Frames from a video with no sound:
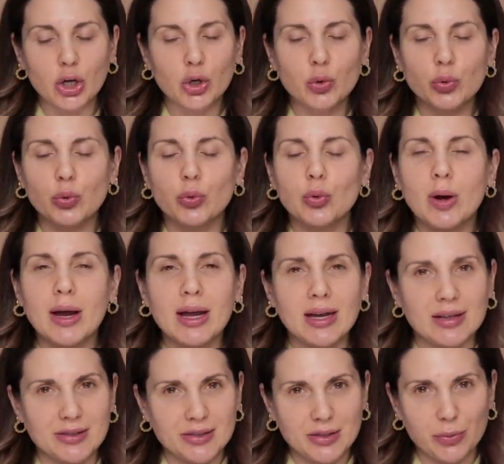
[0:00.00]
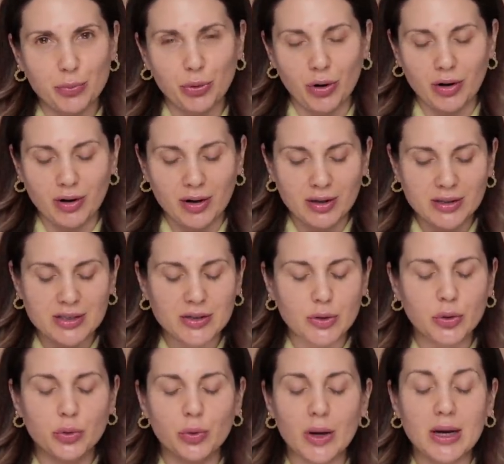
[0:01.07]
Great product,
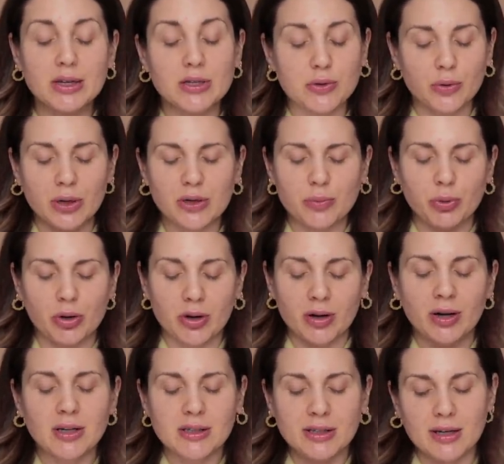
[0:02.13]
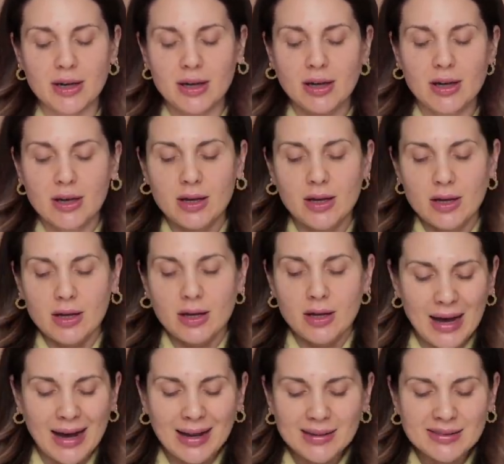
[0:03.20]
great, great product.
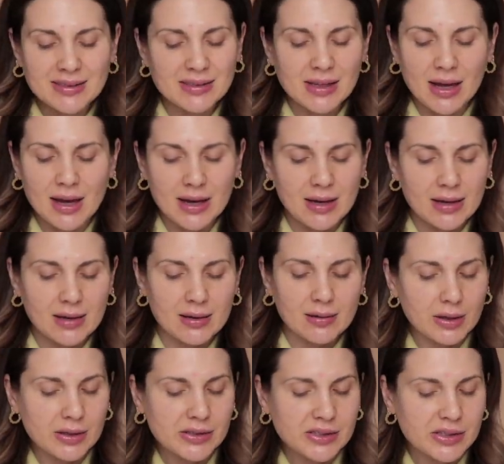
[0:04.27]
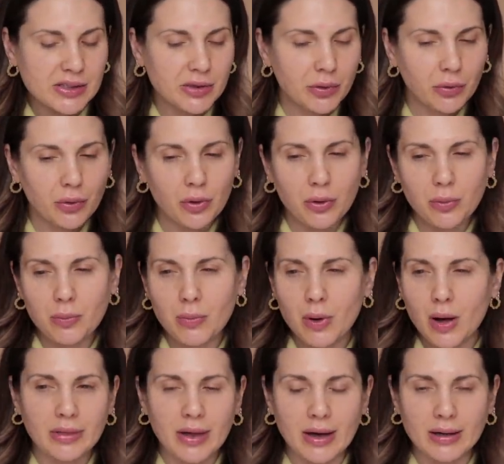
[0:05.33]
Acts like a
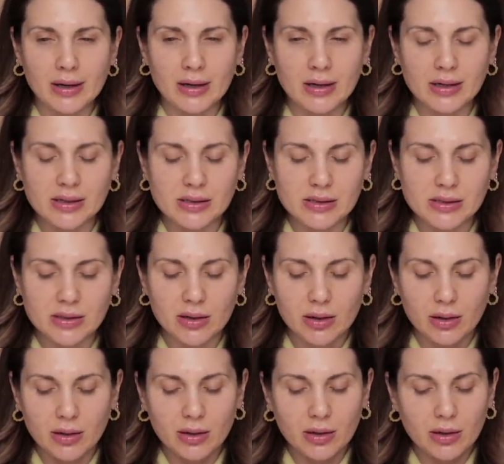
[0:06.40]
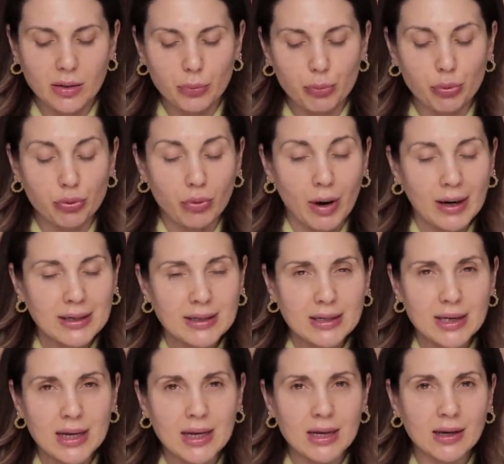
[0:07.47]
serum that is
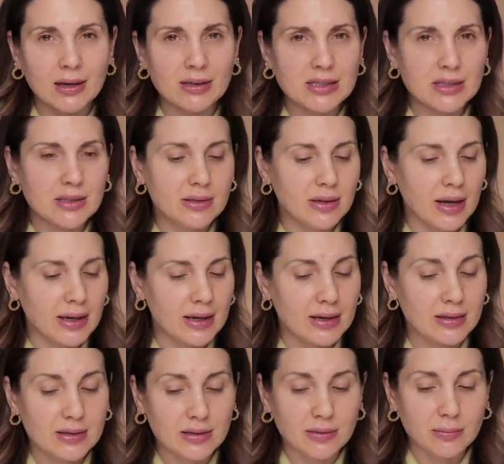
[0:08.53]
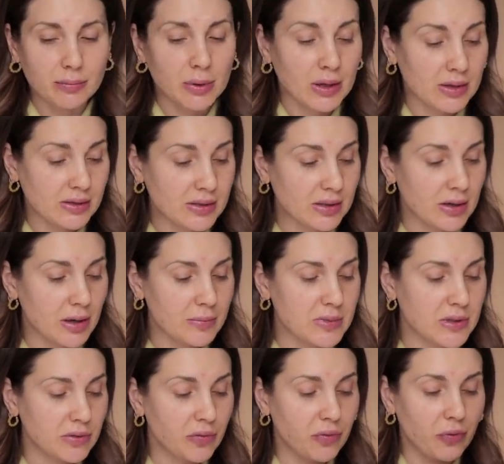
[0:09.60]
brightening, and it, because it
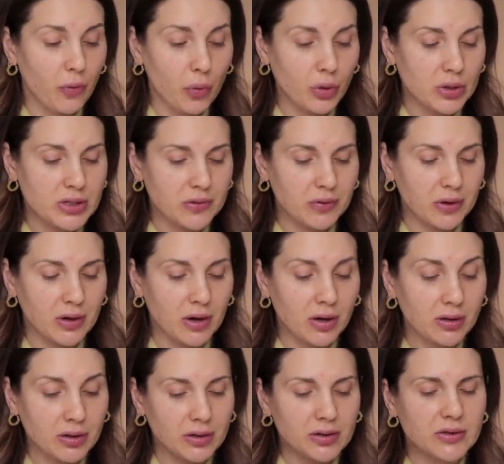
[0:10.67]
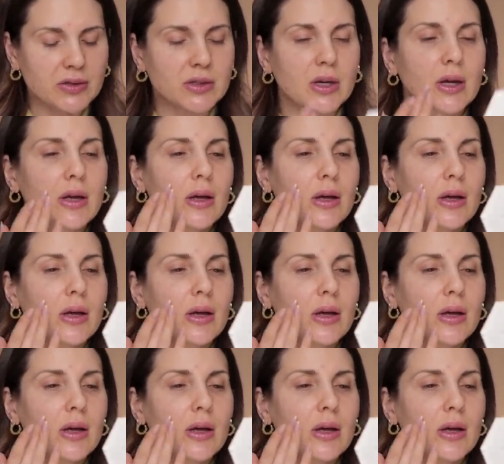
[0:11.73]
comes in four different colors,